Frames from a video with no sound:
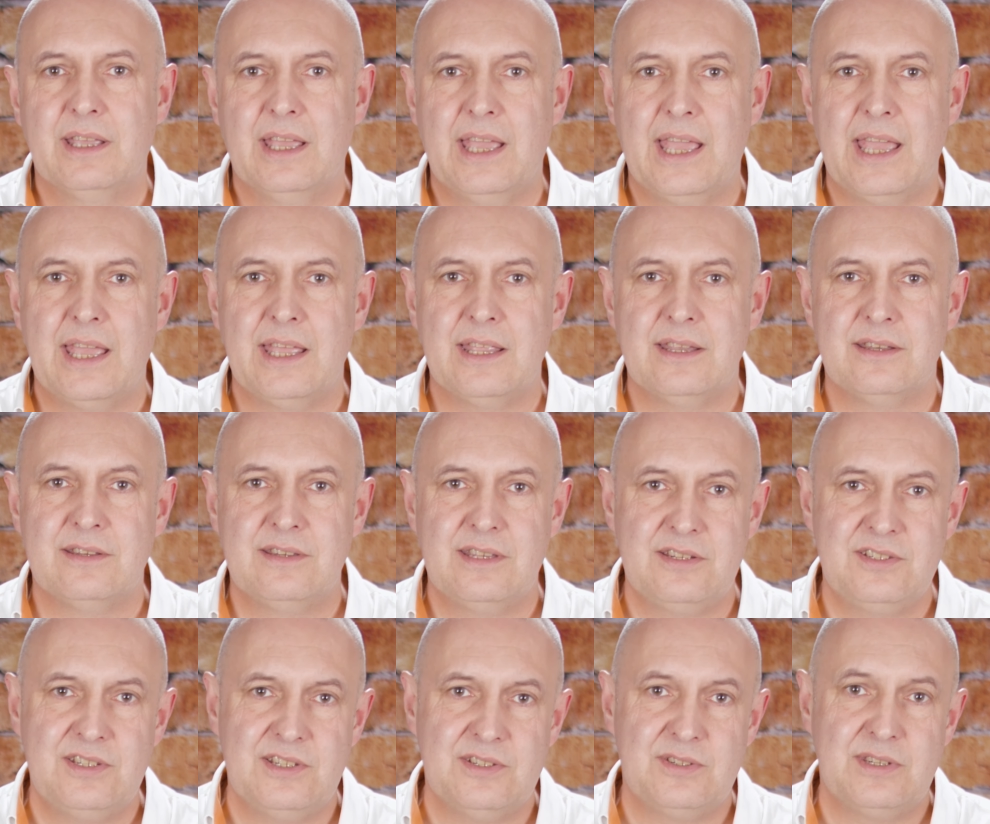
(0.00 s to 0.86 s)
and
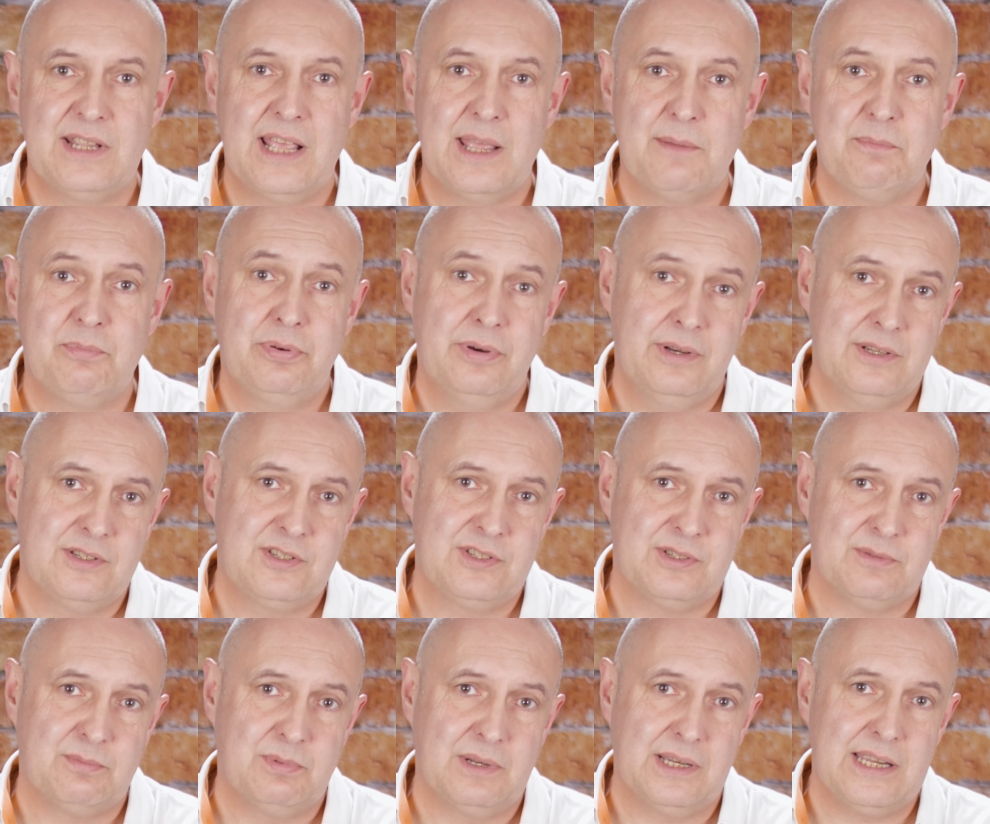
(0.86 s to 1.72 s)
this is there
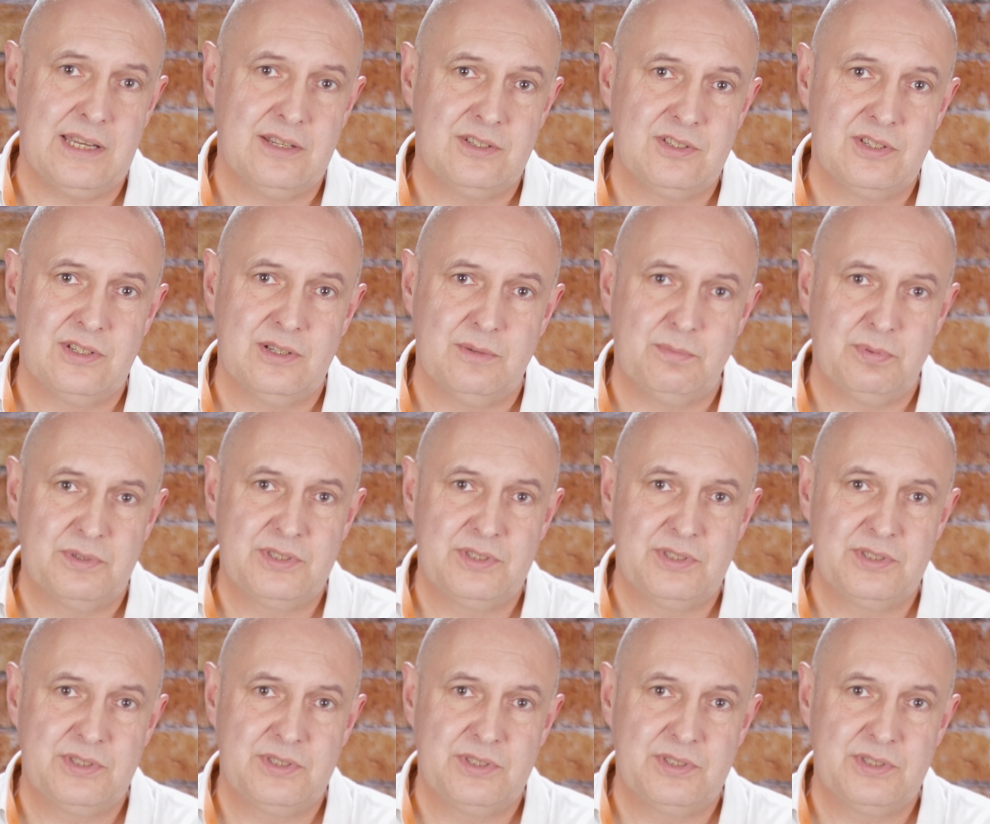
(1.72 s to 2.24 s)
principally to